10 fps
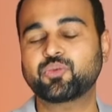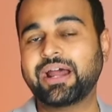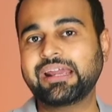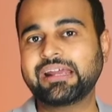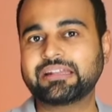
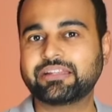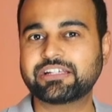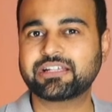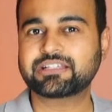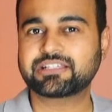why
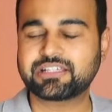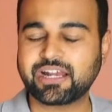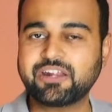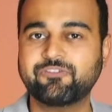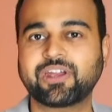there's this
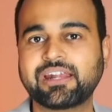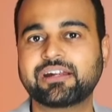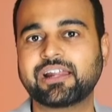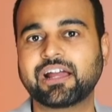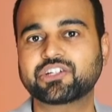significant
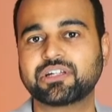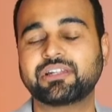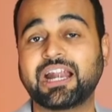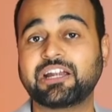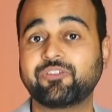reduction
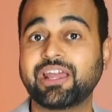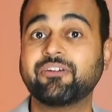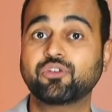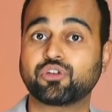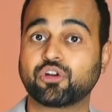that we
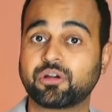have to talk